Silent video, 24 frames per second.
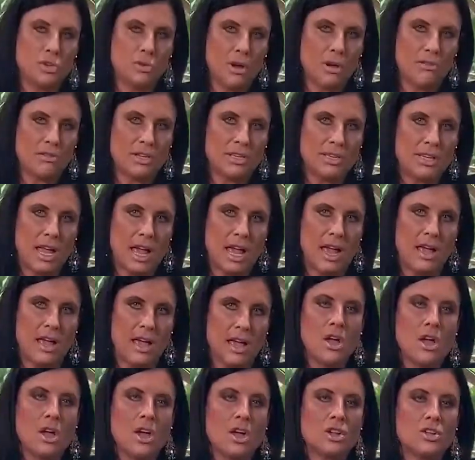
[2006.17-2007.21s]
every day.
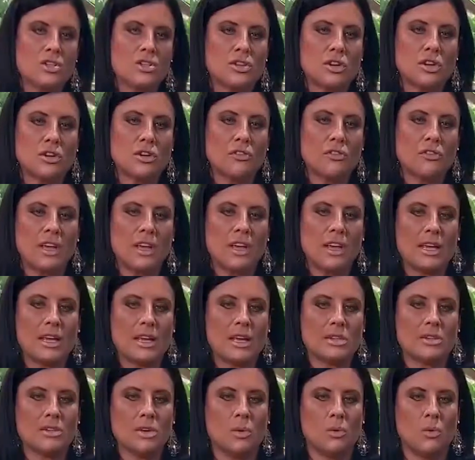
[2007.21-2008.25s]
Surfing
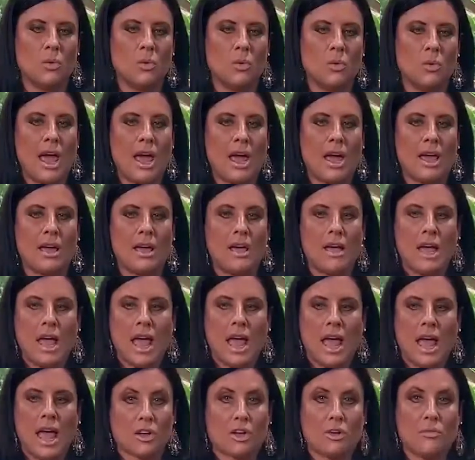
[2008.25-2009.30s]
is a way
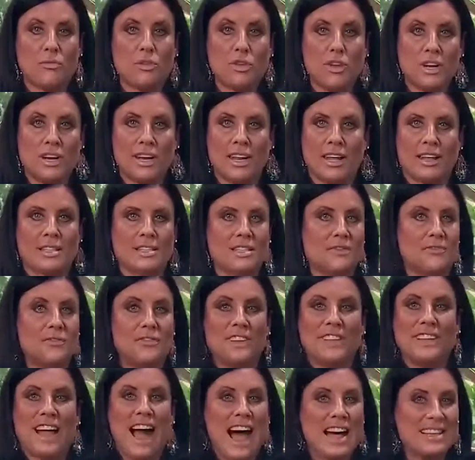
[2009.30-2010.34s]
and a community. It's a
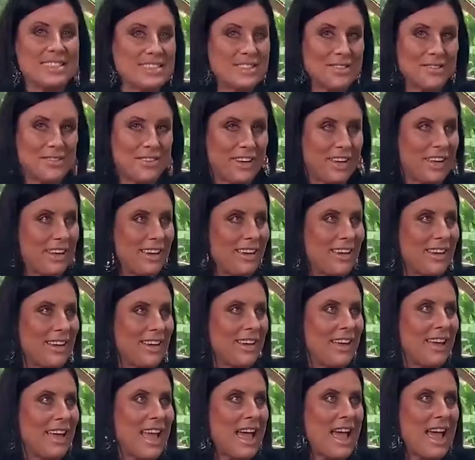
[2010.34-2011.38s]
philosophy.
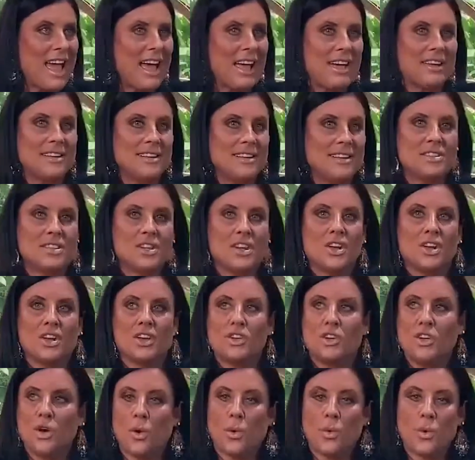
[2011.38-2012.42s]
And,
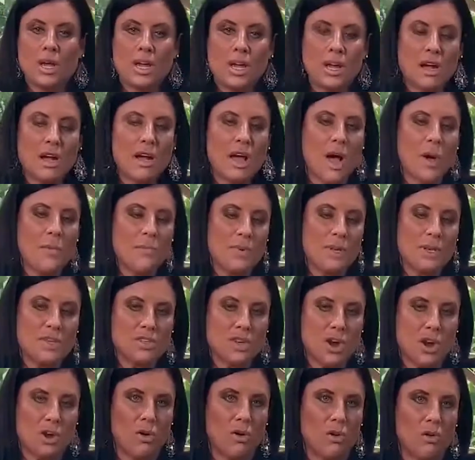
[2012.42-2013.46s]
we encompass
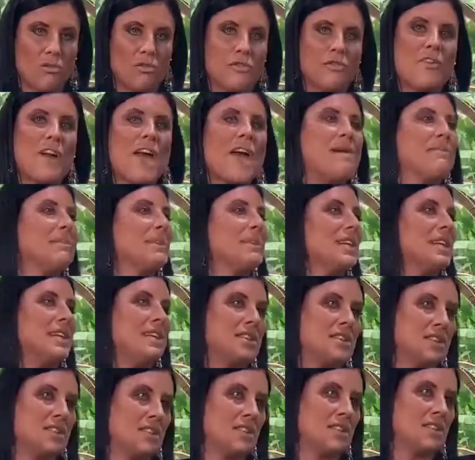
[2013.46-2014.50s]
our whole family
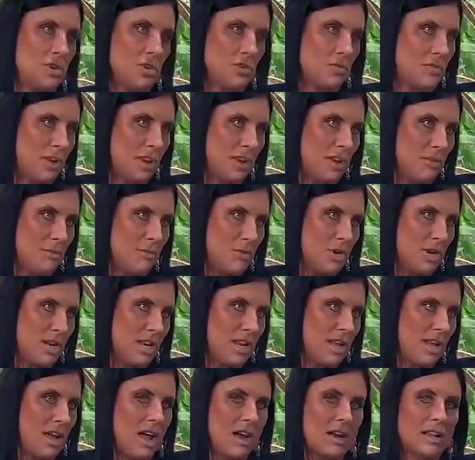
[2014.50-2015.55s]
into the surfing
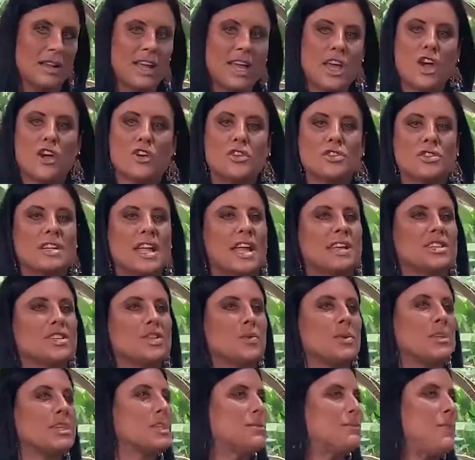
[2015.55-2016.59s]
community. Hanalei understands to
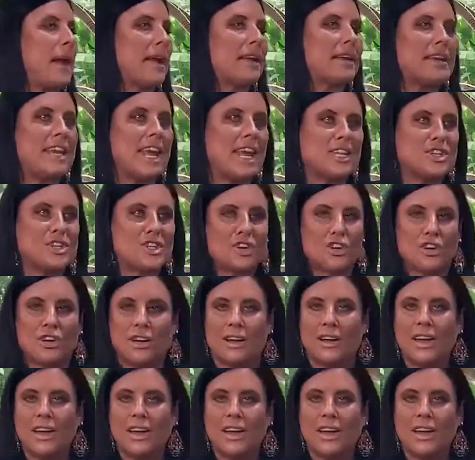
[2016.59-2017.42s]
respect nature